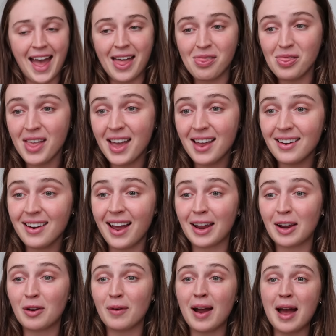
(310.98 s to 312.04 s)
And then
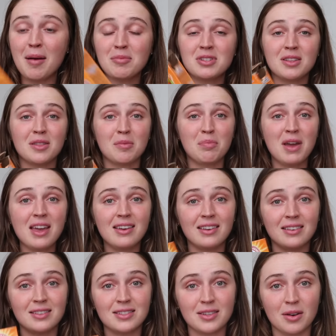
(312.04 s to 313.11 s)
I grabbed the
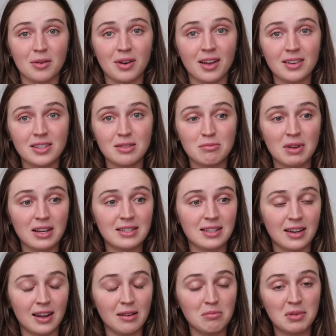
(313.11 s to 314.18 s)
baking soda to mix
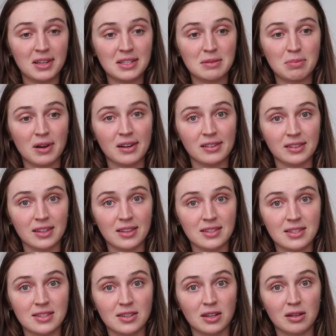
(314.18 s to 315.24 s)
it in because apparently
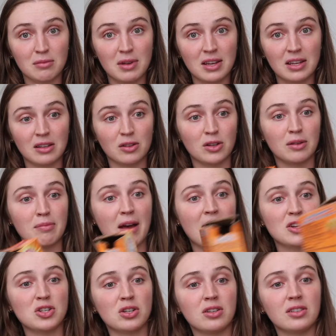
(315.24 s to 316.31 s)
this is gonna make it look
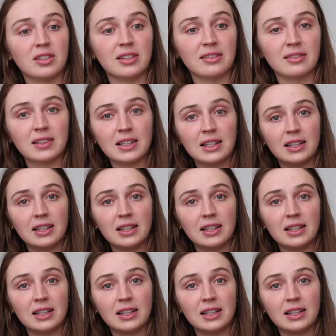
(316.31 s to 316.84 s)
magical and